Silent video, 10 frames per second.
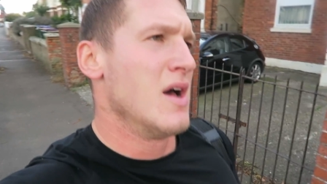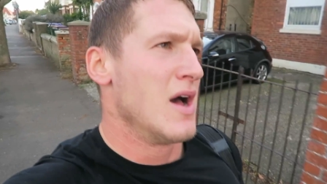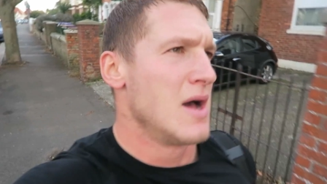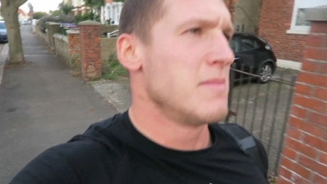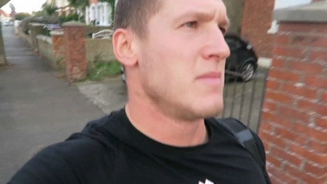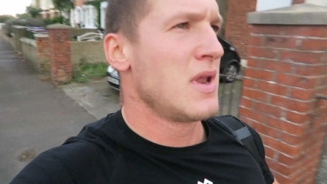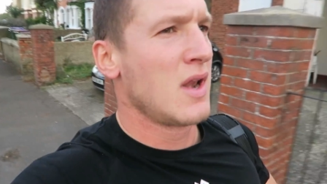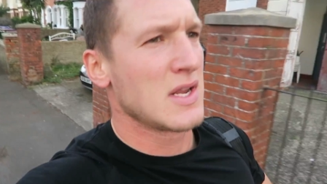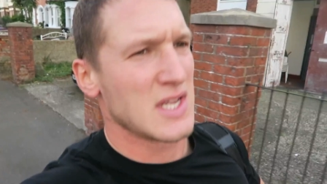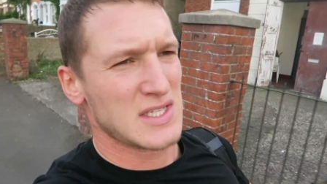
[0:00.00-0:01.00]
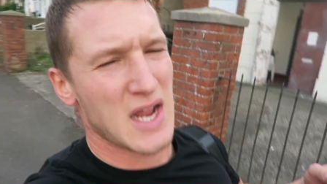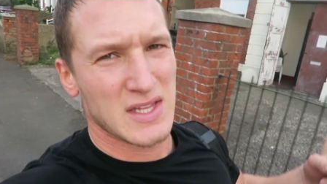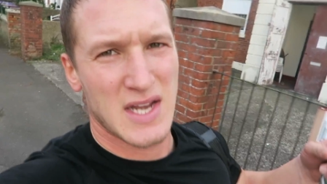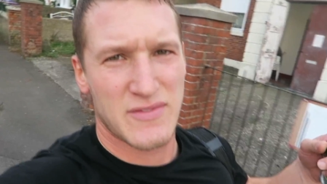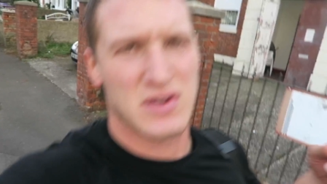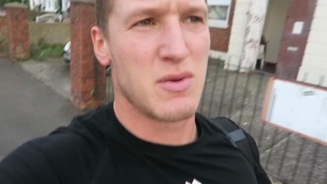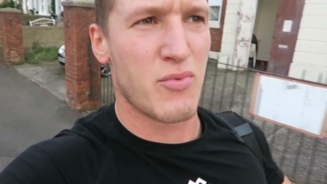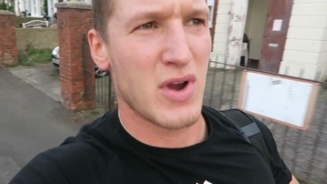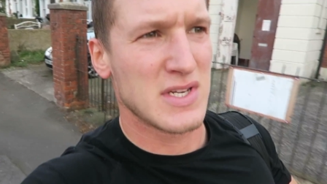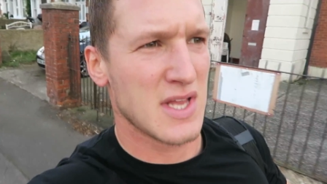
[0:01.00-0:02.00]
um, like I, did, I did have to
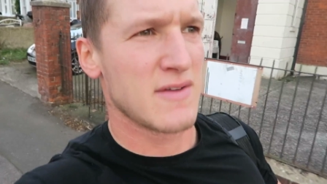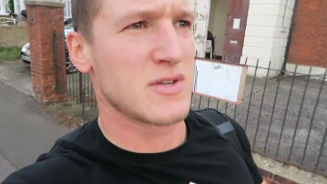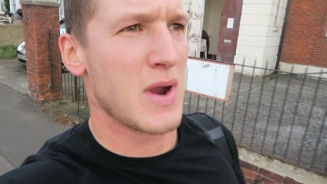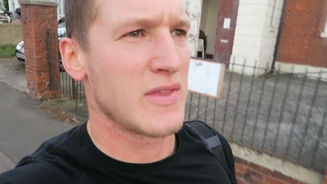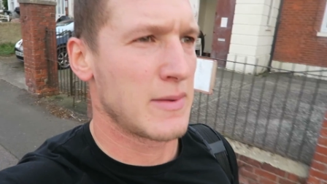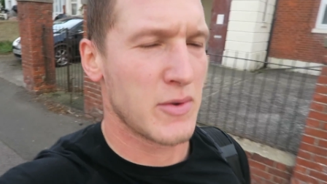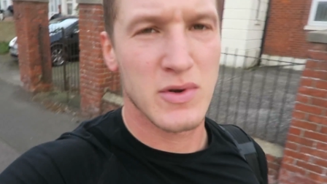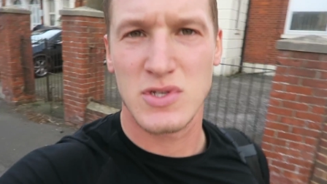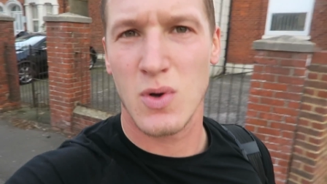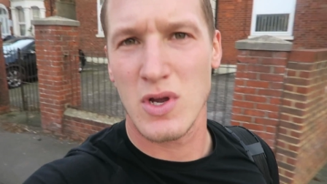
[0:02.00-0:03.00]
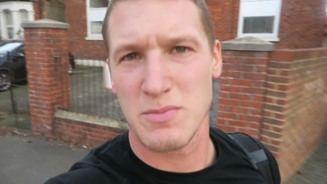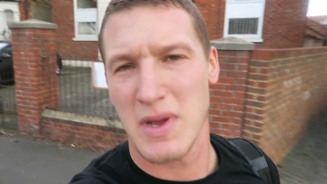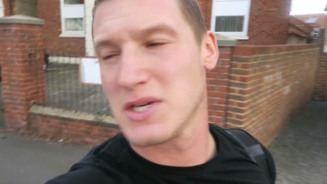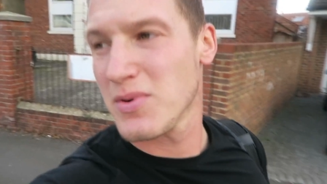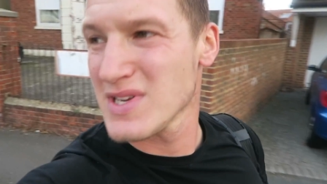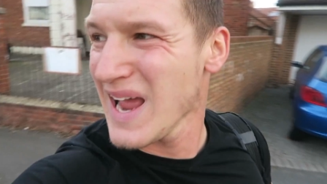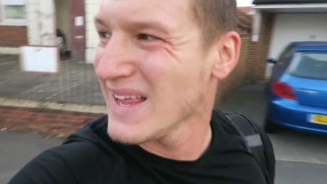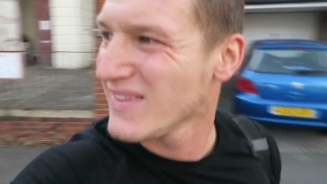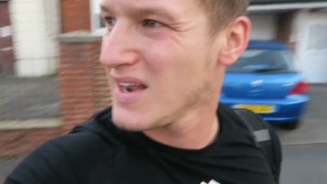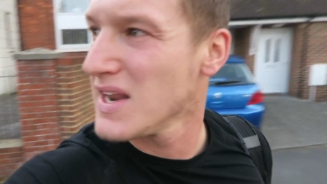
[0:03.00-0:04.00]
compress stuff, so I ended up doing squats, bench press,
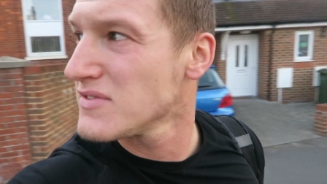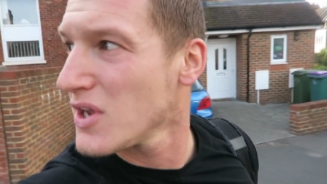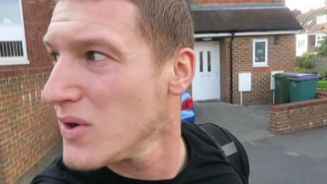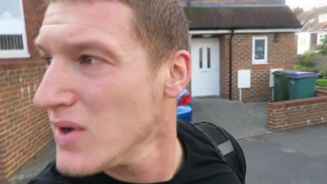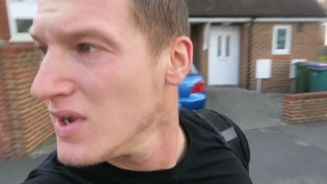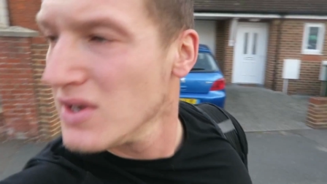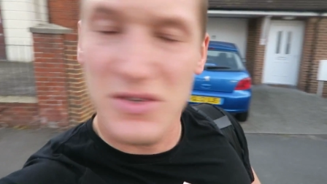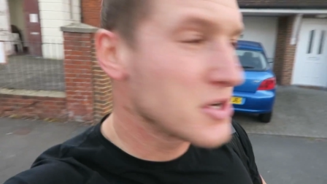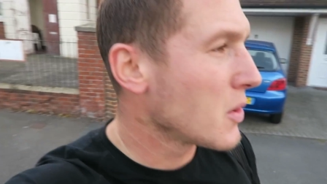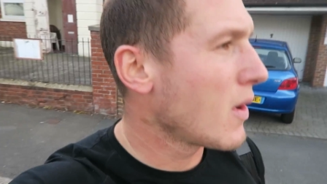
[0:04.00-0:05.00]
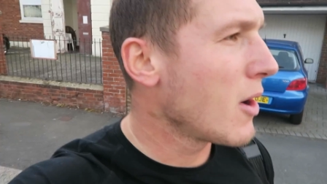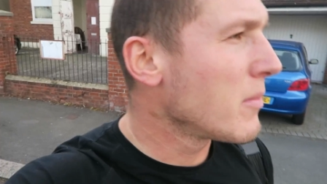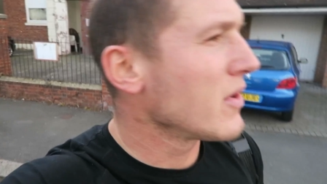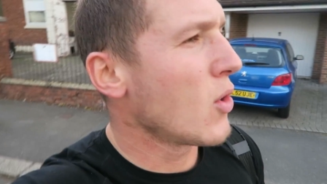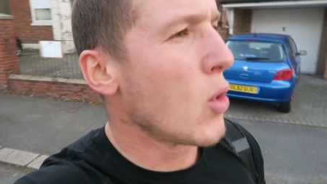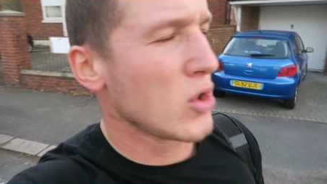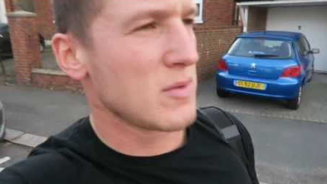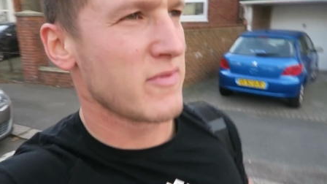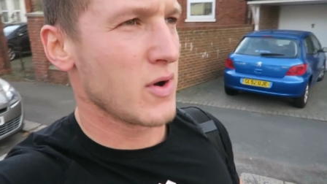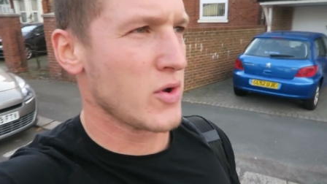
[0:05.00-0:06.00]
and deadlift, so it took a while, but all of
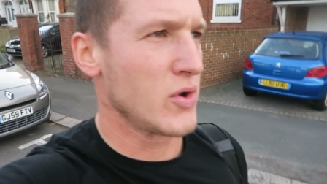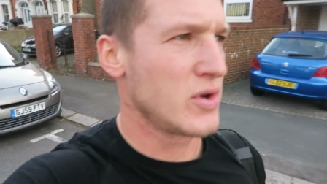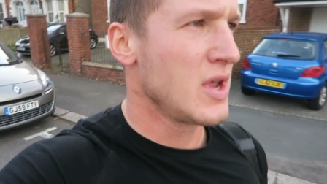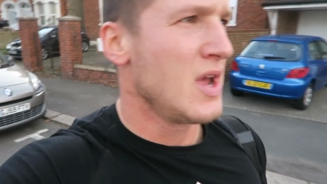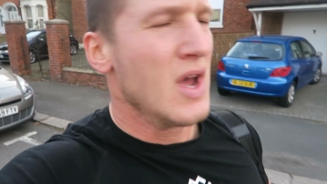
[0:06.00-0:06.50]
them felt good.